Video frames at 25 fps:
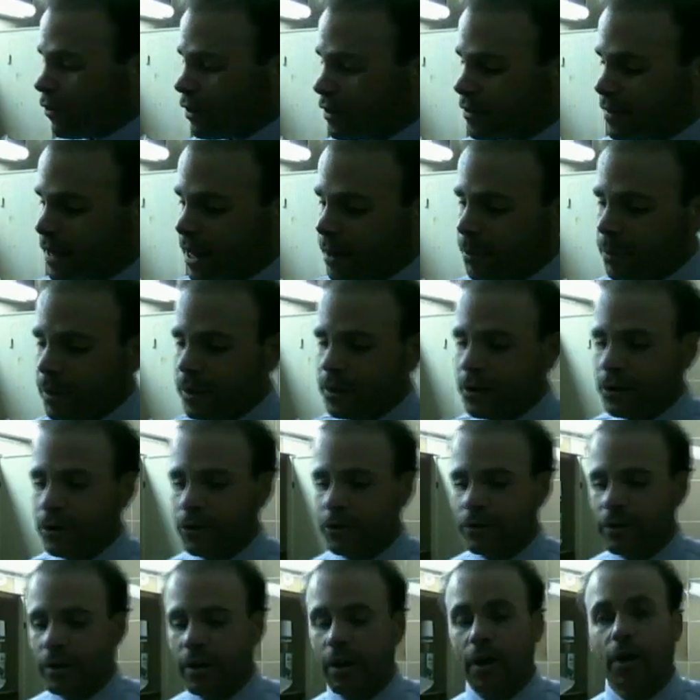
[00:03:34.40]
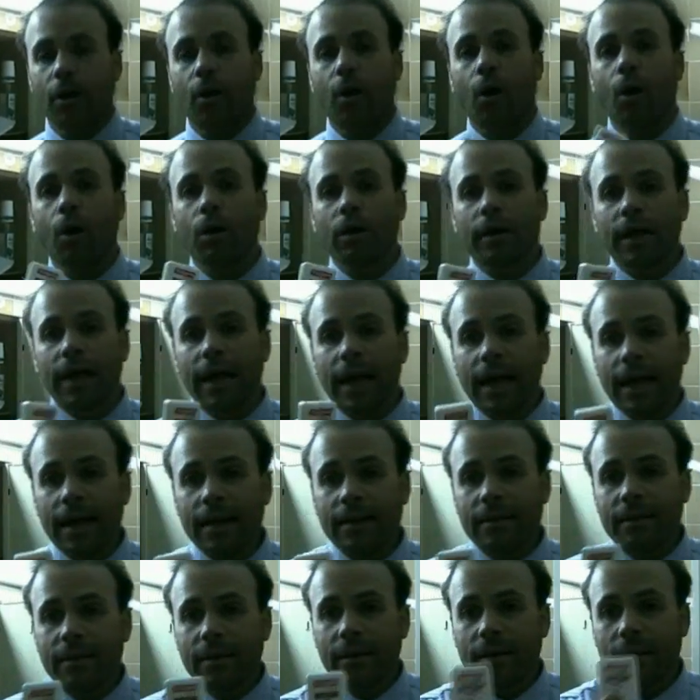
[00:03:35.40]
for example use a
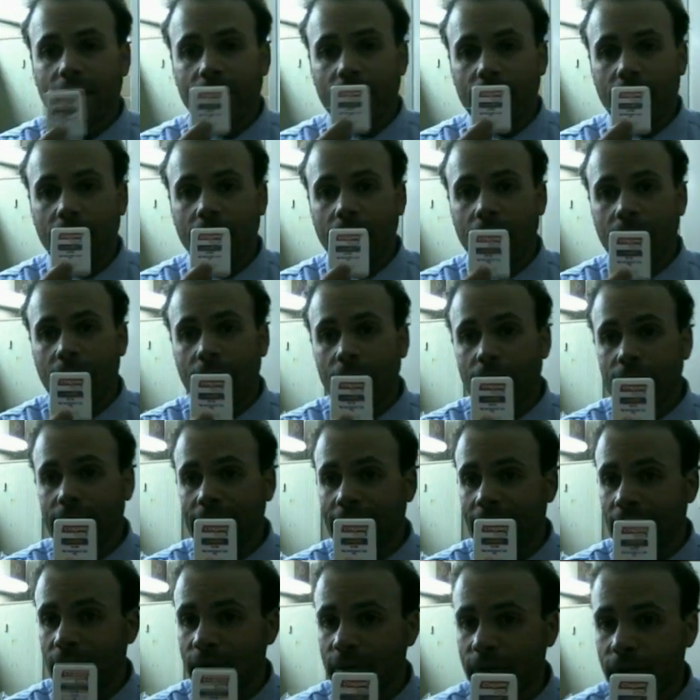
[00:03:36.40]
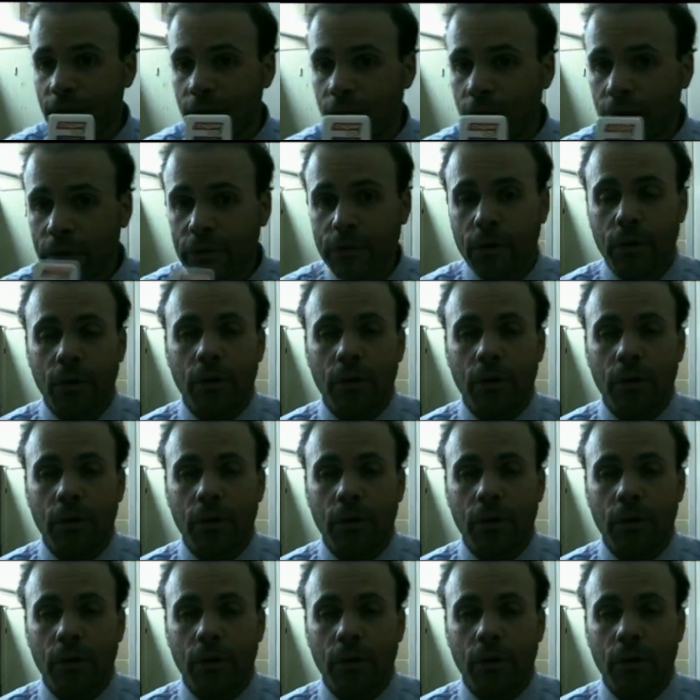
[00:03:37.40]
Colgate dental floss,